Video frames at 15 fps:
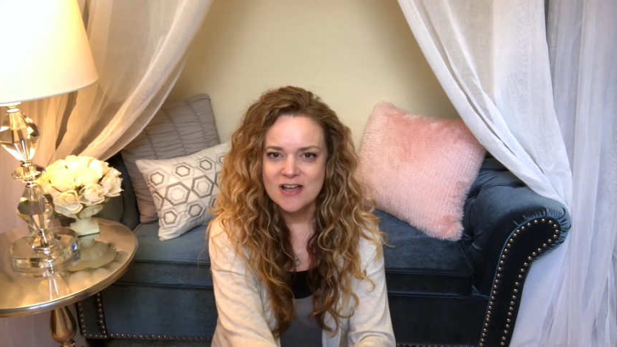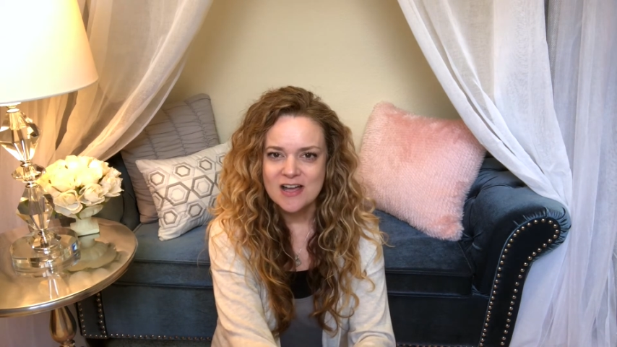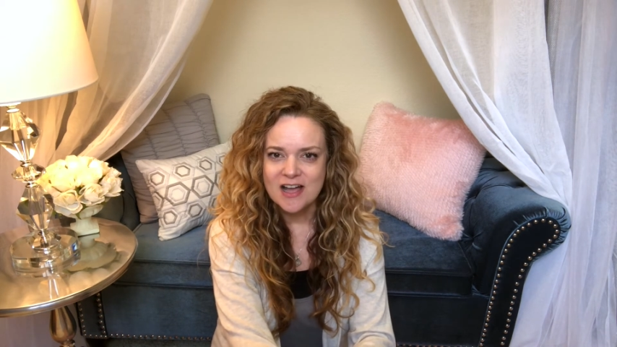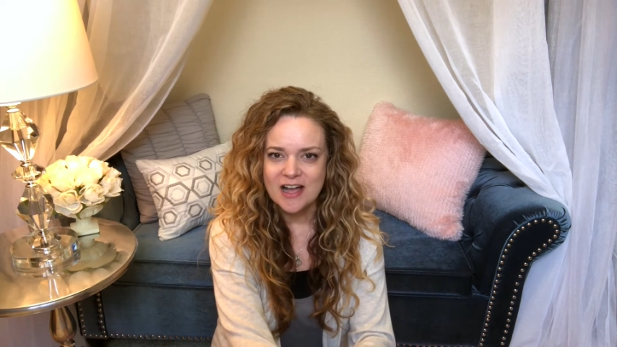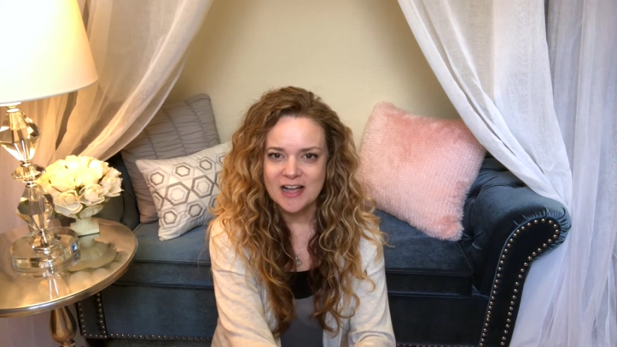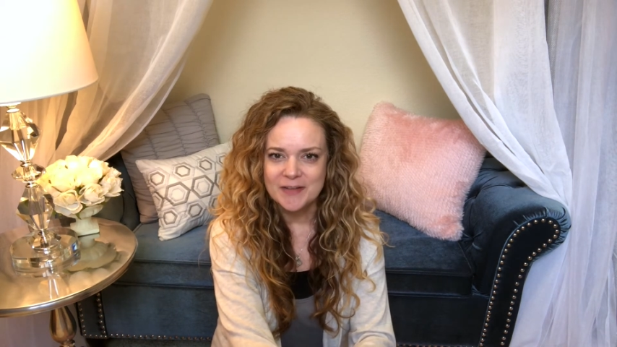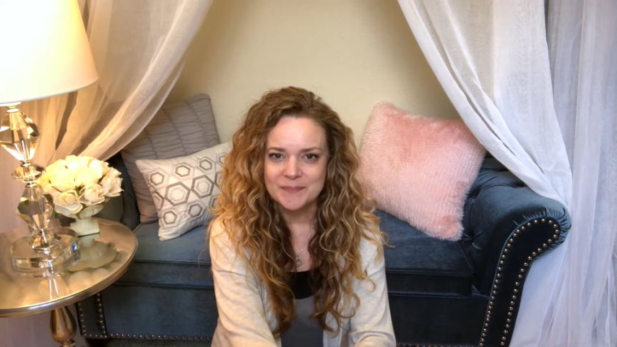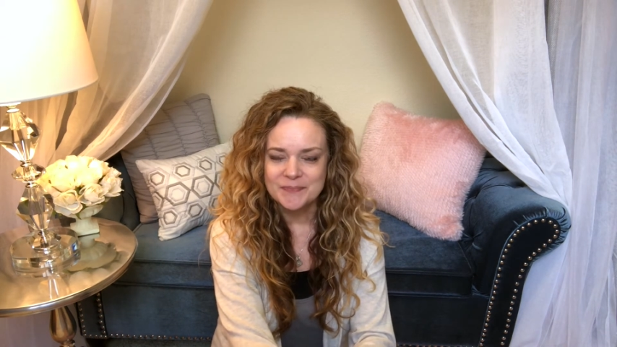
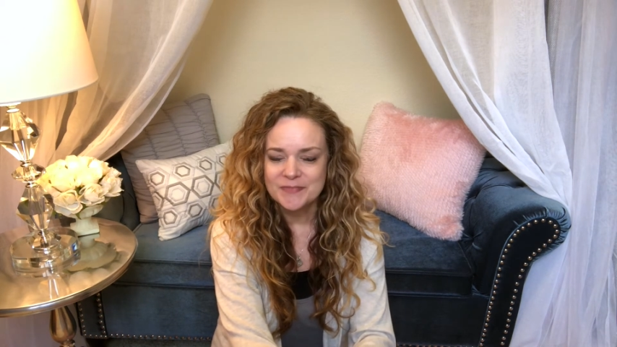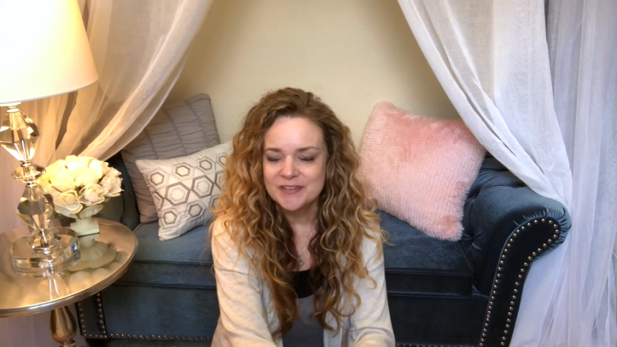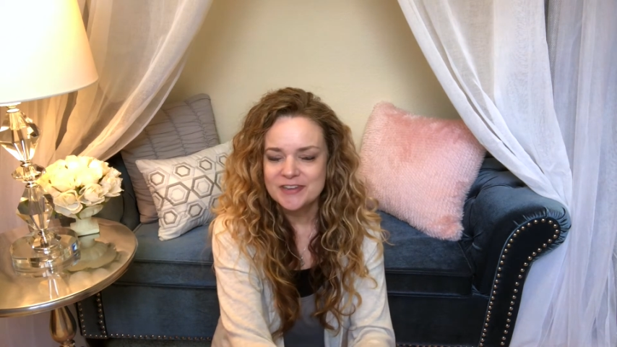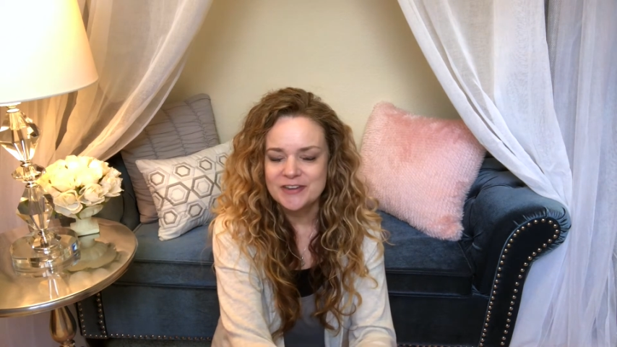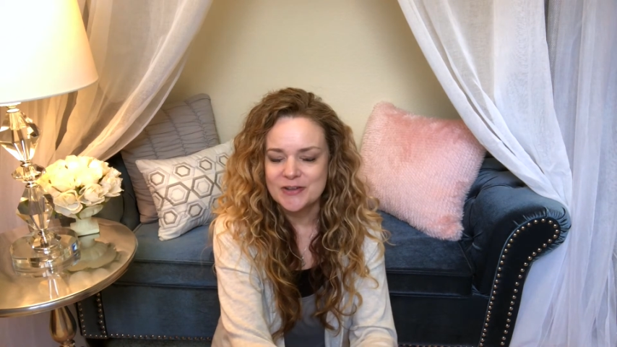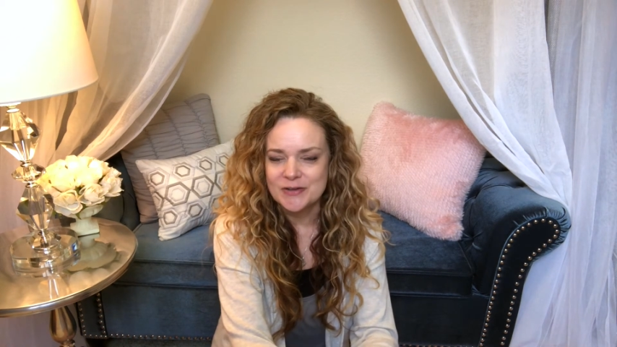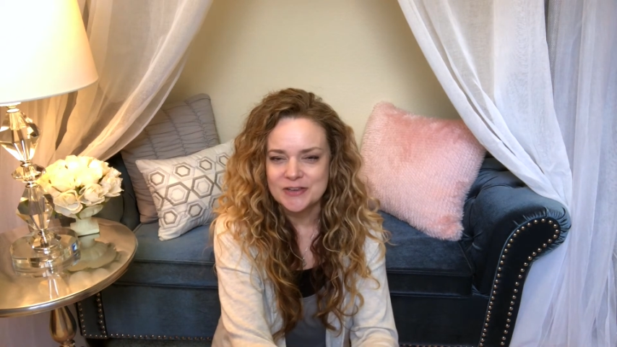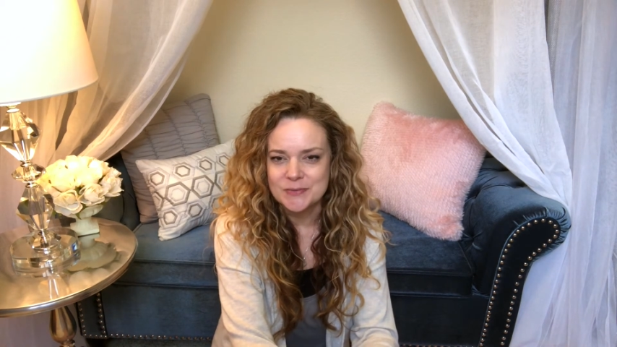
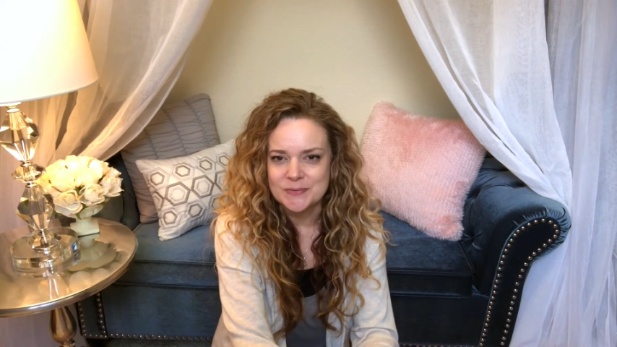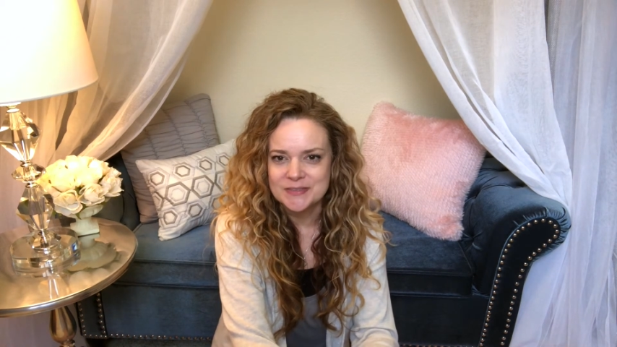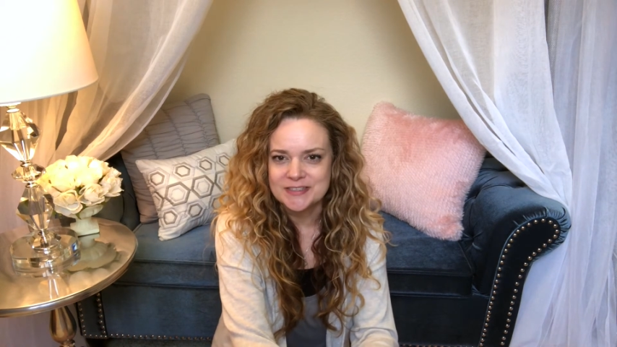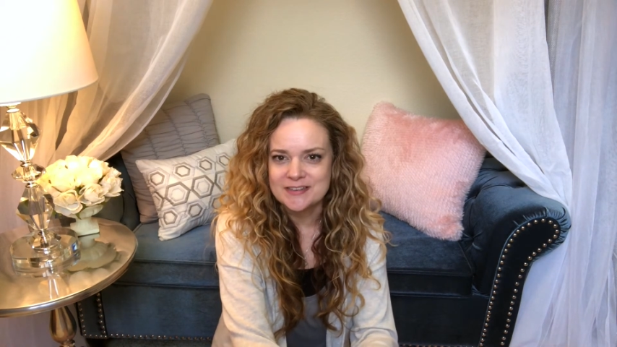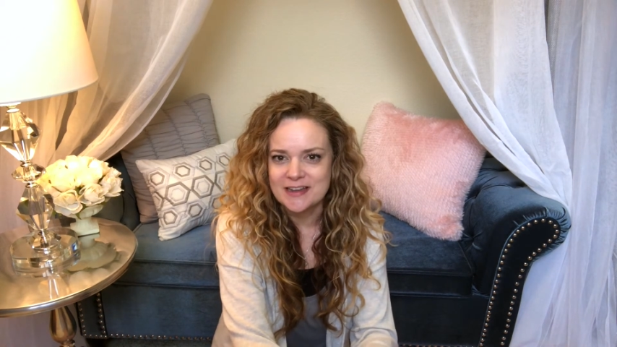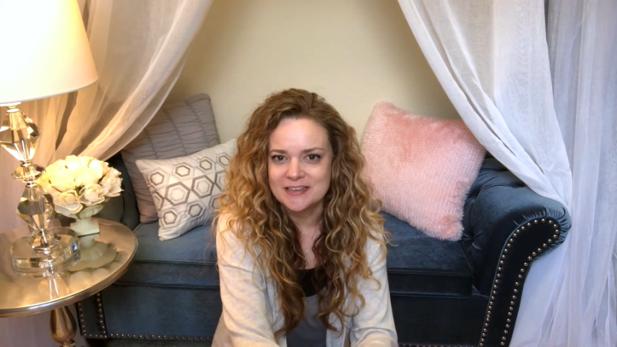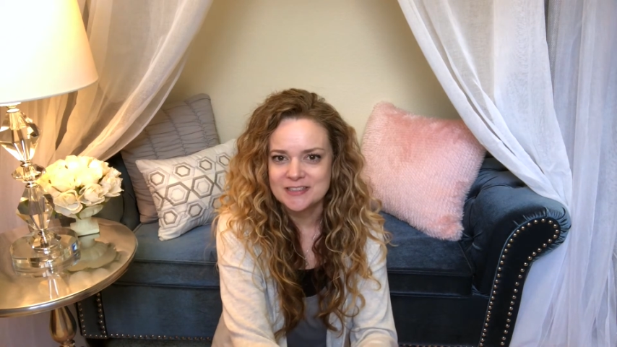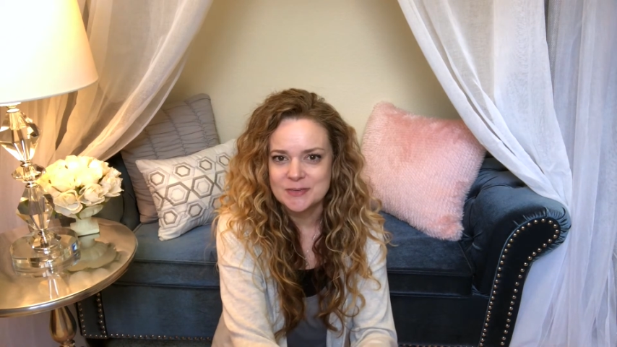it was
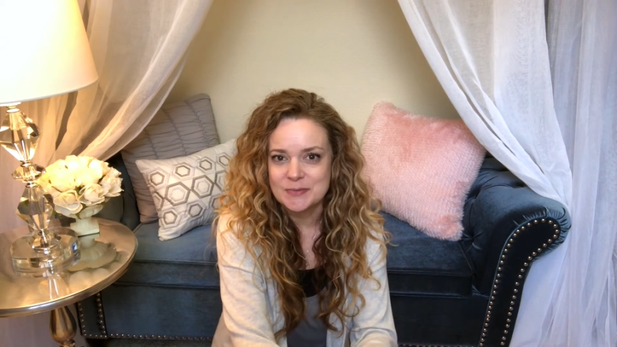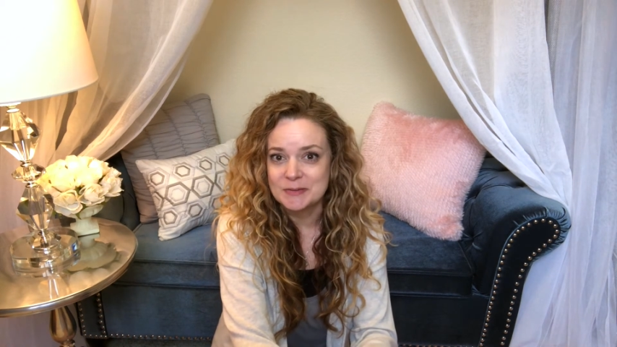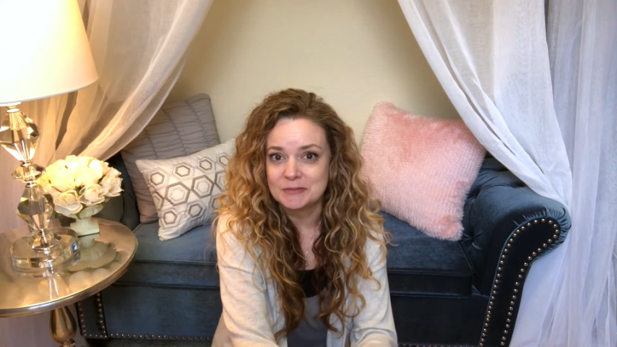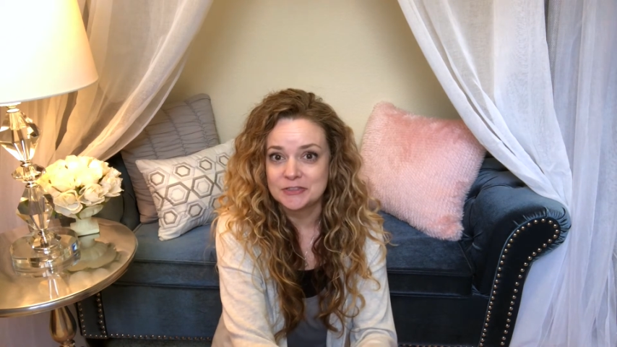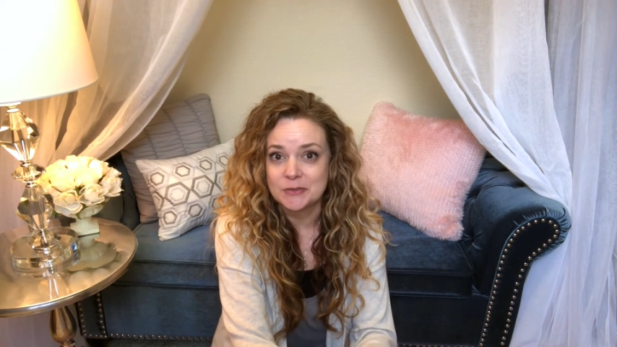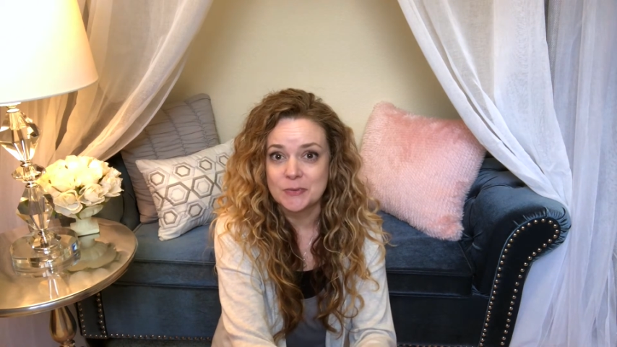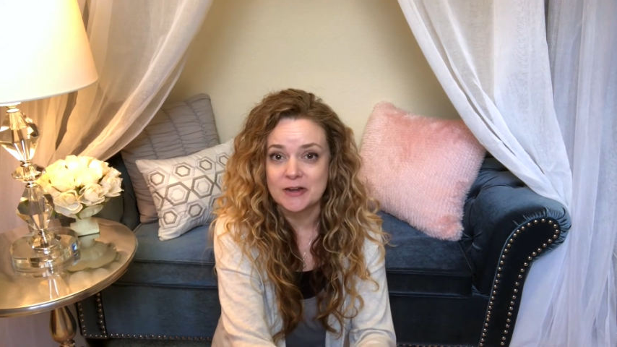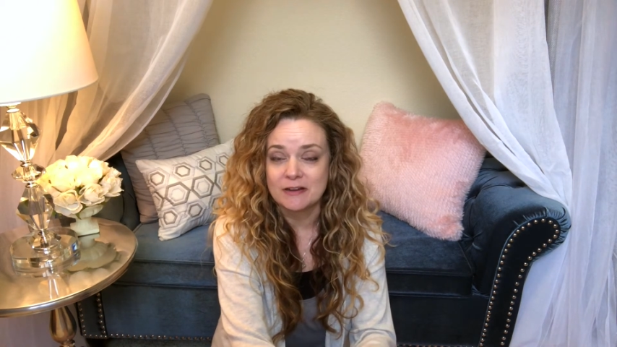nice to be able
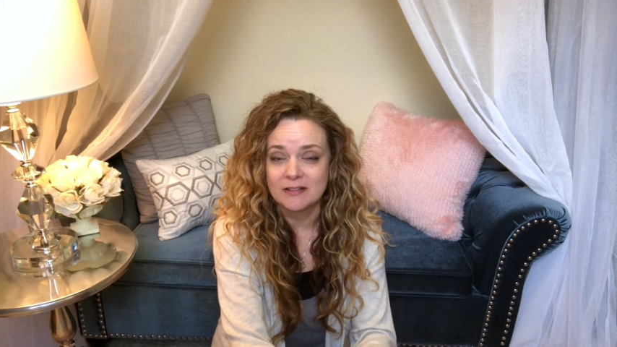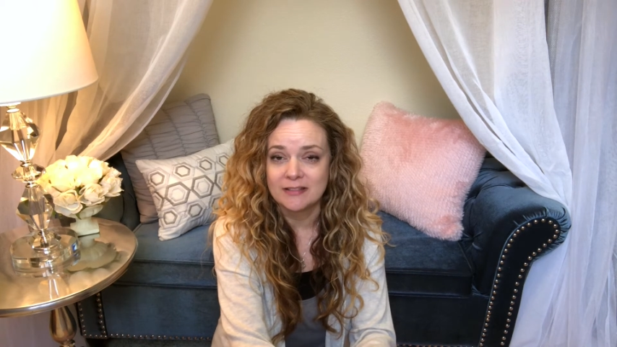to wear